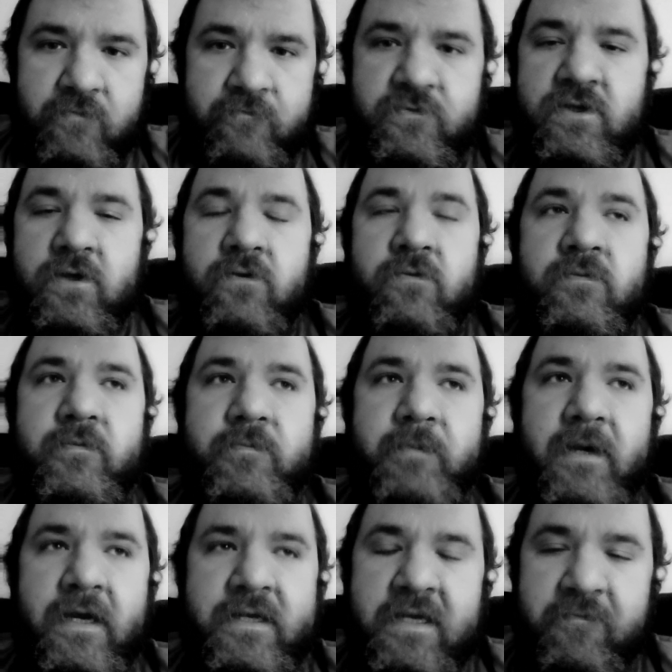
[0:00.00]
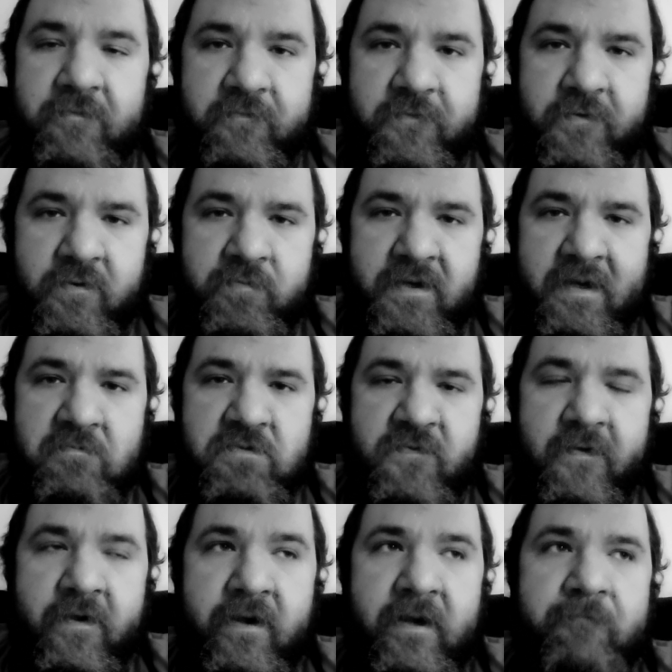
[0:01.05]
So I give him full props for
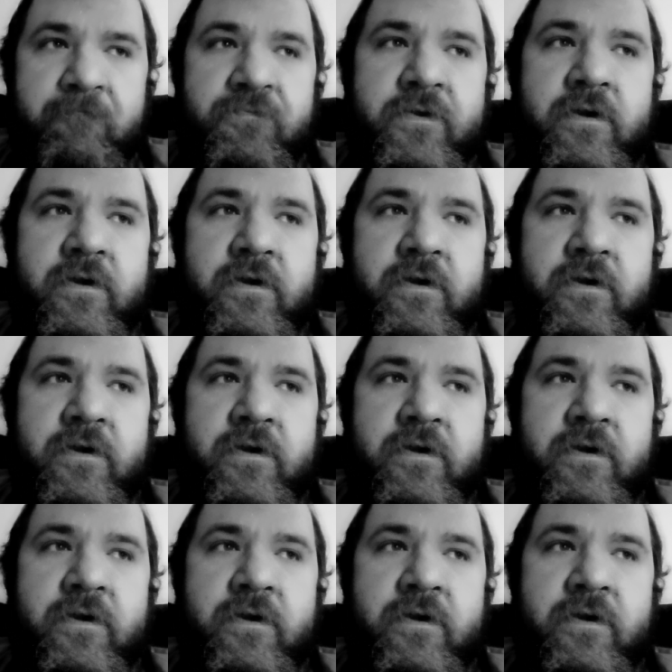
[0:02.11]
that.